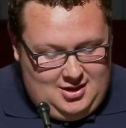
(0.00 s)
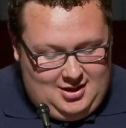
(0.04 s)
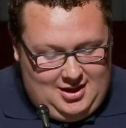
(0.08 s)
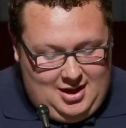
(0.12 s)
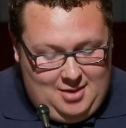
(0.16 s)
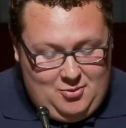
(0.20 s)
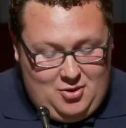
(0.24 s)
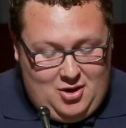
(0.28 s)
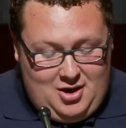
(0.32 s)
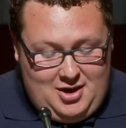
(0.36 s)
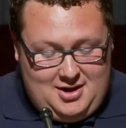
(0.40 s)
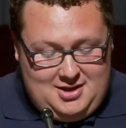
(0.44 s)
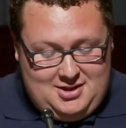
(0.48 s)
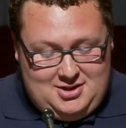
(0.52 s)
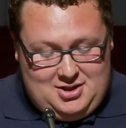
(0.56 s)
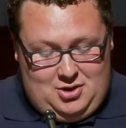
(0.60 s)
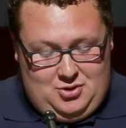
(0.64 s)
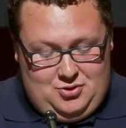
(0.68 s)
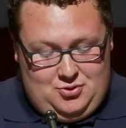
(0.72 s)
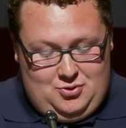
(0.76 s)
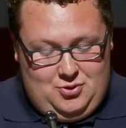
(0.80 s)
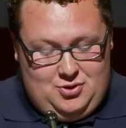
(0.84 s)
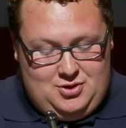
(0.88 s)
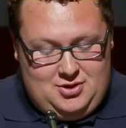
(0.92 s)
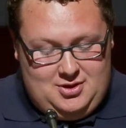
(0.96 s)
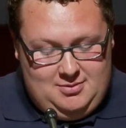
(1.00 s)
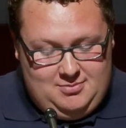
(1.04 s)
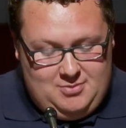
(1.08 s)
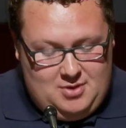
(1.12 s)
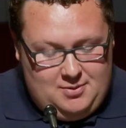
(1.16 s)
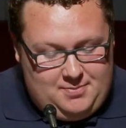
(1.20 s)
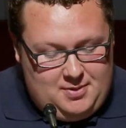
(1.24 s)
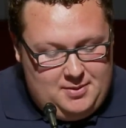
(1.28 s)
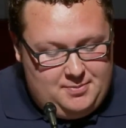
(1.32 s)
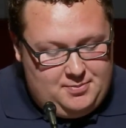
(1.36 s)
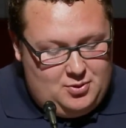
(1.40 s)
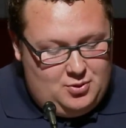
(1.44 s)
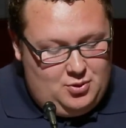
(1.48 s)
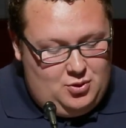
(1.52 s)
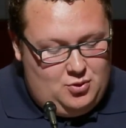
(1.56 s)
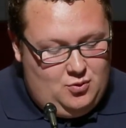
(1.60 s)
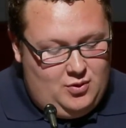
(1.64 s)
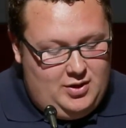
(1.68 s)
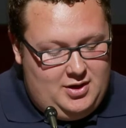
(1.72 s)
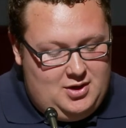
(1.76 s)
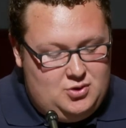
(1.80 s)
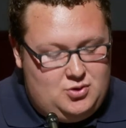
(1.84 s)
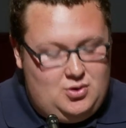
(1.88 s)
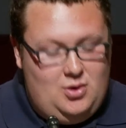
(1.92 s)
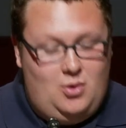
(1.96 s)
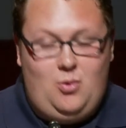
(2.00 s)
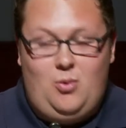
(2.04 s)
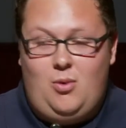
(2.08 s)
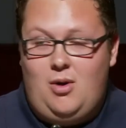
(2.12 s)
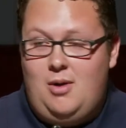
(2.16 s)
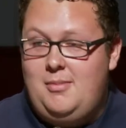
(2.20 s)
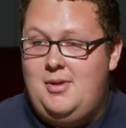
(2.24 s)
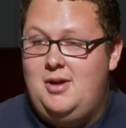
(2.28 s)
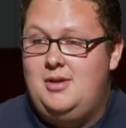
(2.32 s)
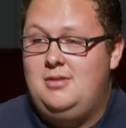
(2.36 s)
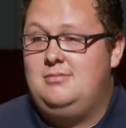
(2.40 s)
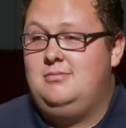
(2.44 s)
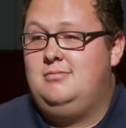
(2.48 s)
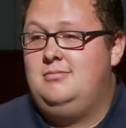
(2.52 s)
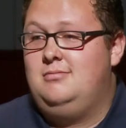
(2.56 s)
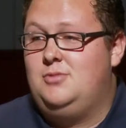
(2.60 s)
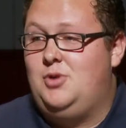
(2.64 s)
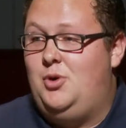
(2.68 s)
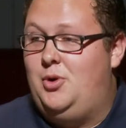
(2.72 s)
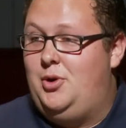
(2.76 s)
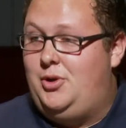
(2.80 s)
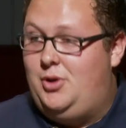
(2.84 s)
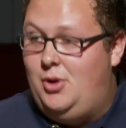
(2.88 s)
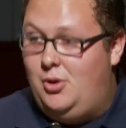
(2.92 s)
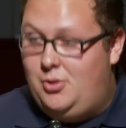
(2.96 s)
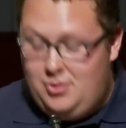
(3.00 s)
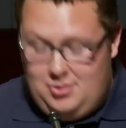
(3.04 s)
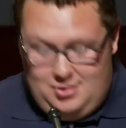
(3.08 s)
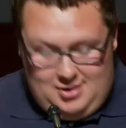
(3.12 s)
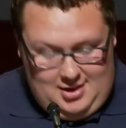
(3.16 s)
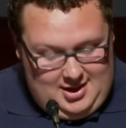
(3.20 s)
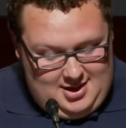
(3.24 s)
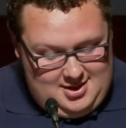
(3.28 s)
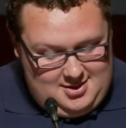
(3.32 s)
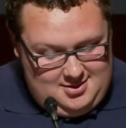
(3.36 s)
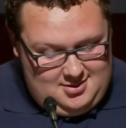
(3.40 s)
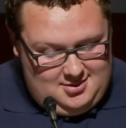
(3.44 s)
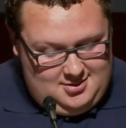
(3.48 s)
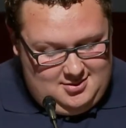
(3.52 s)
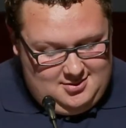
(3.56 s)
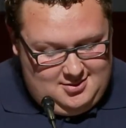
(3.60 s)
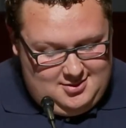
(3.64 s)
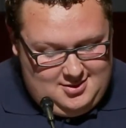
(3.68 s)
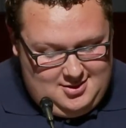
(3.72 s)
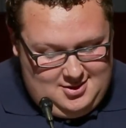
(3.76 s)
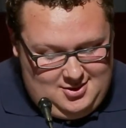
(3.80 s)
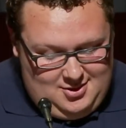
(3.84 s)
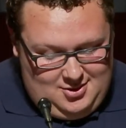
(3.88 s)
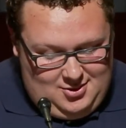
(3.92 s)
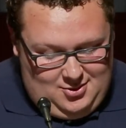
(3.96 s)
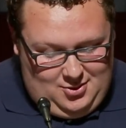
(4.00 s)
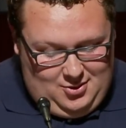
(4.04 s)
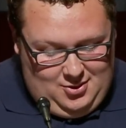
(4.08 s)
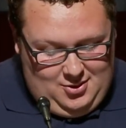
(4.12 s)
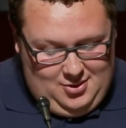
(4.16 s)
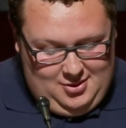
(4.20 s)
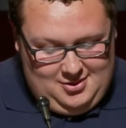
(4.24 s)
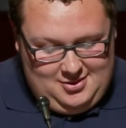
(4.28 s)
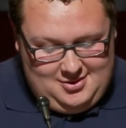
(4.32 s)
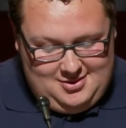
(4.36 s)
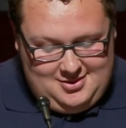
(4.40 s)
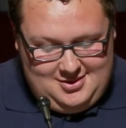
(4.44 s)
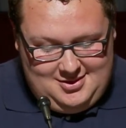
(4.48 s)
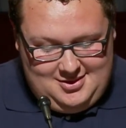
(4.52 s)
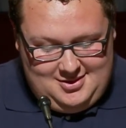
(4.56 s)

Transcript: La Mirada is our Jerusalem. The people you run into at Walmart or Yogurtland or